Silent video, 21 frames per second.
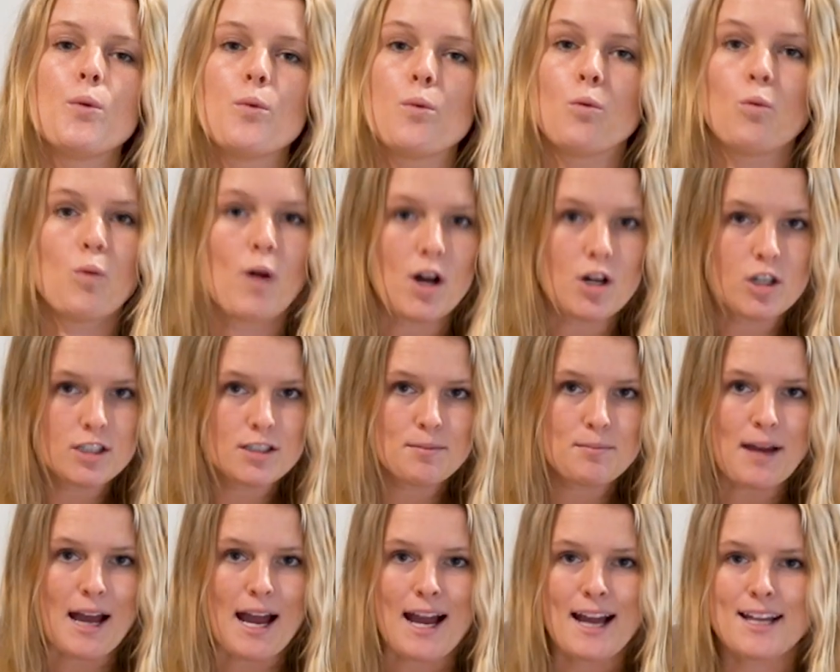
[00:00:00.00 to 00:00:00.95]
Welcome
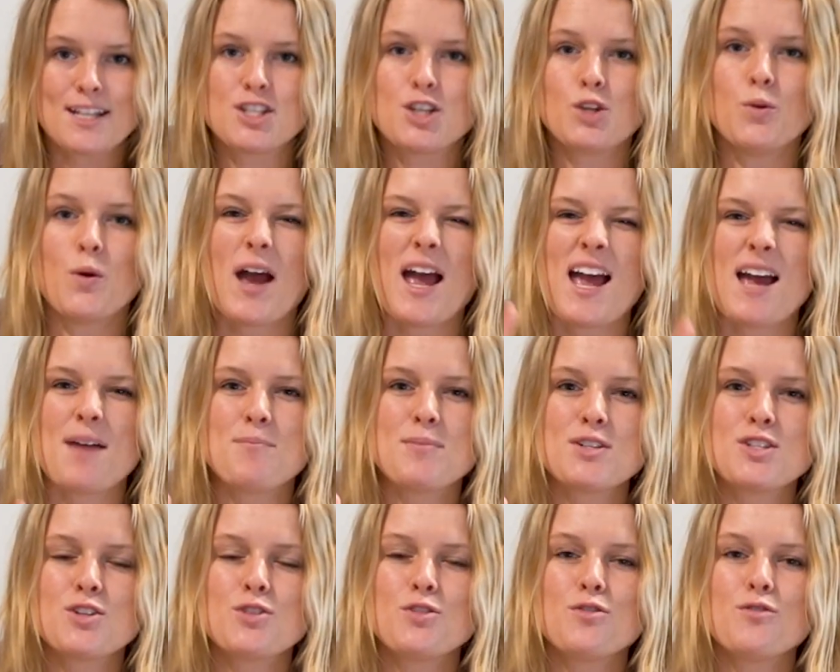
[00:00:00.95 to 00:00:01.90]
back to
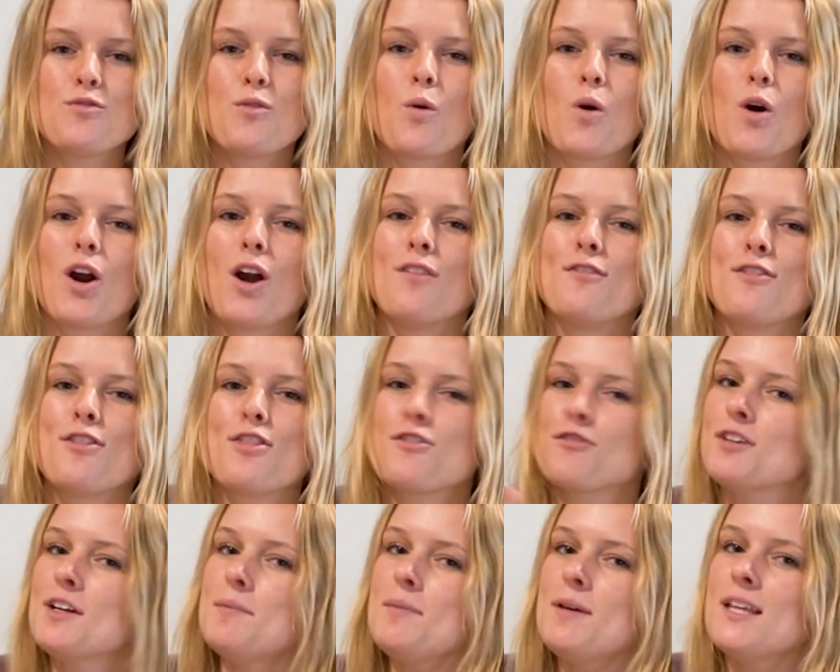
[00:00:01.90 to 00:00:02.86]
episode 4 of
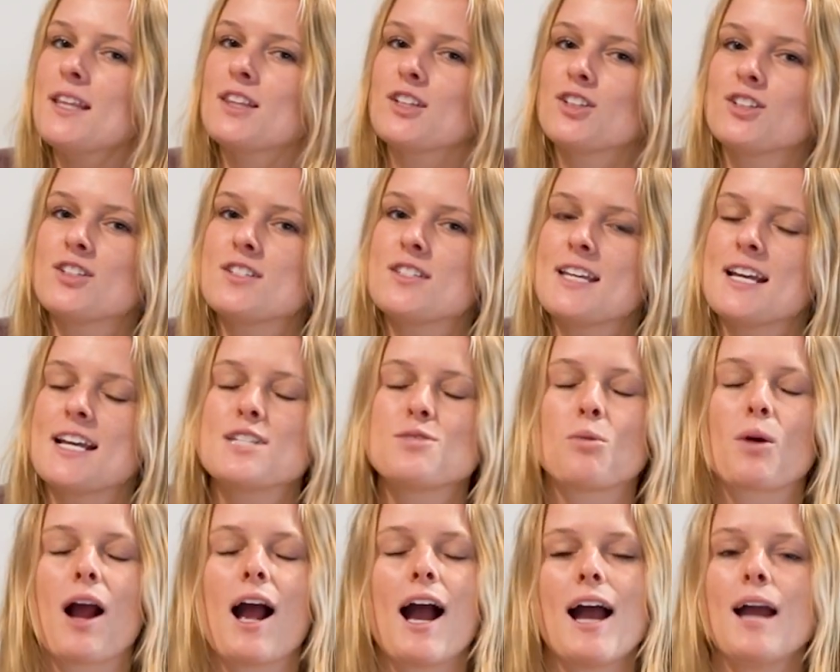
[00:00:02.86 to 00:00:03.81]
Threebie Thursdays,
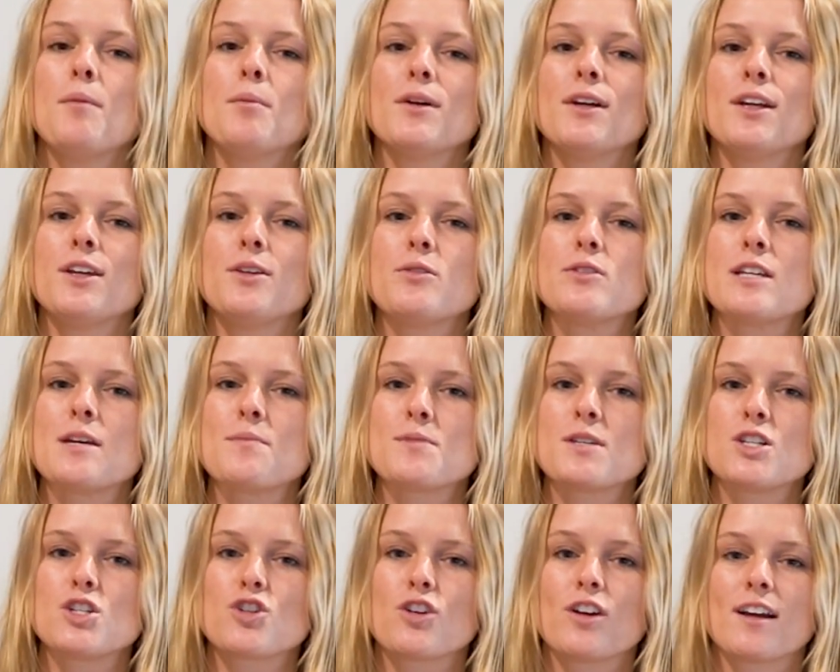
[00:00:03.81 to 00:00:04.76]
where I bring you tips
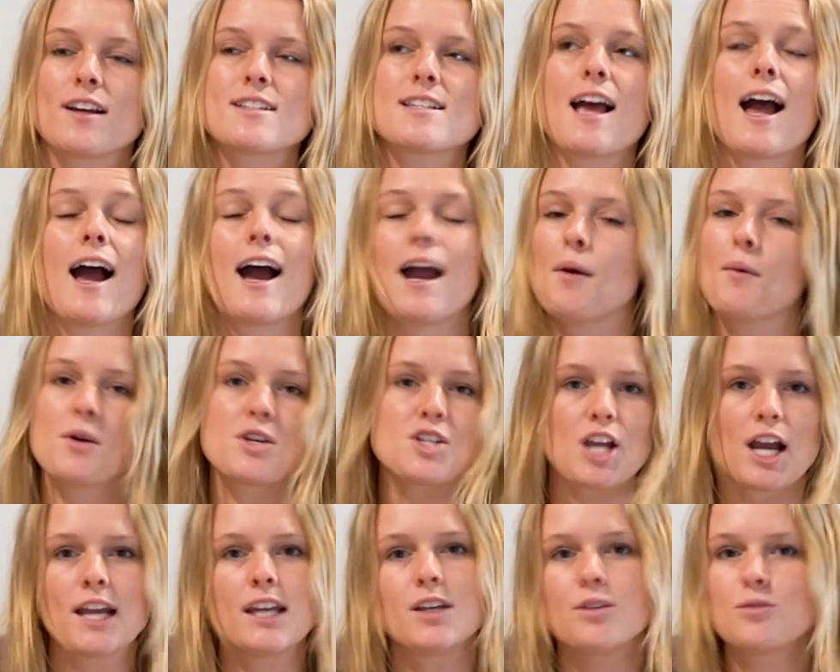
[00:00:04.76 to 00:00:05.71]
and tricks I wish
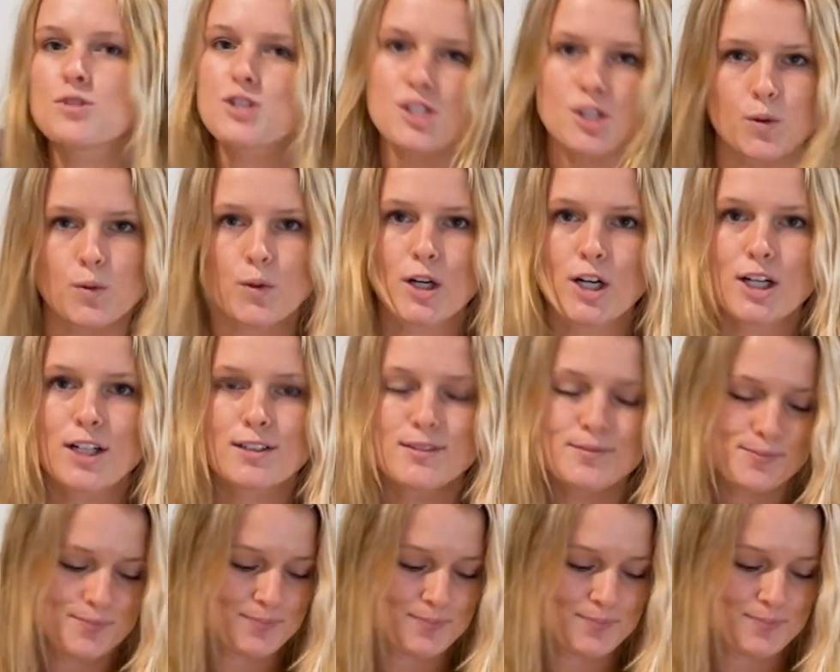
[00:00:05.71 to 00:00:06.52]
I knew sooner.